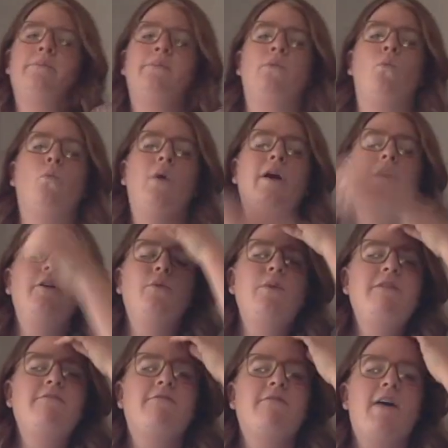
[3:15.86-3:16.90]
where do
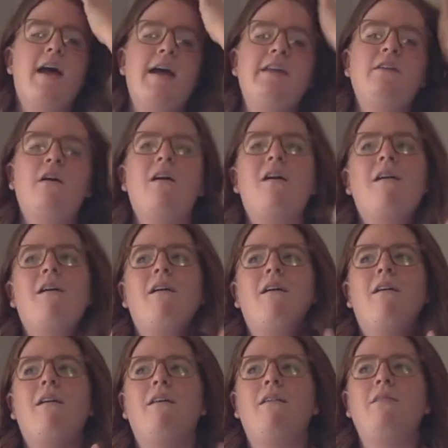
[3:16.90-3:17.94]
we find
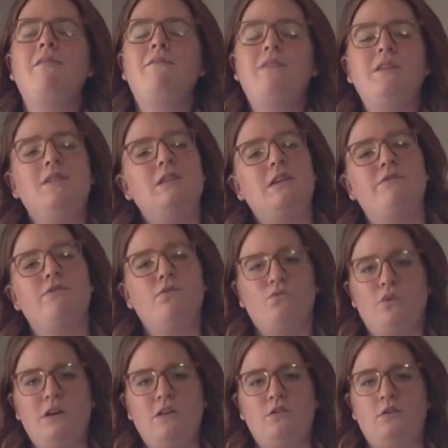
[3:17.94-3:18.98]
all of this different
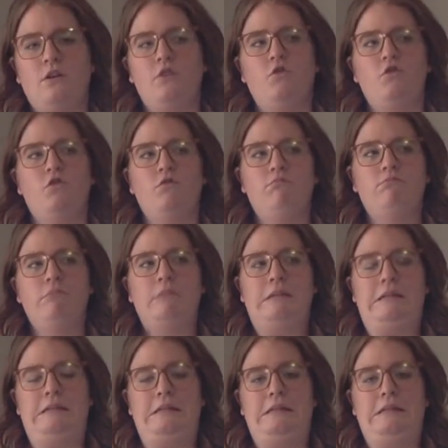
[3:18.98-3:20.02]
research?
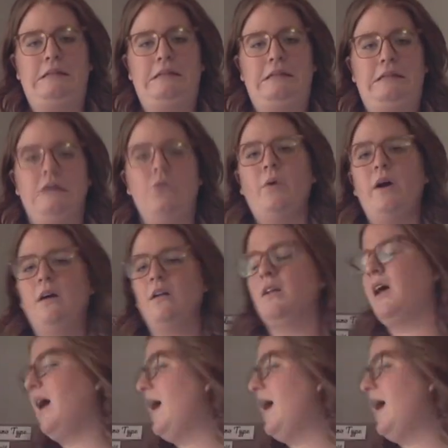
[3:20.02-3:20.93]
Well, I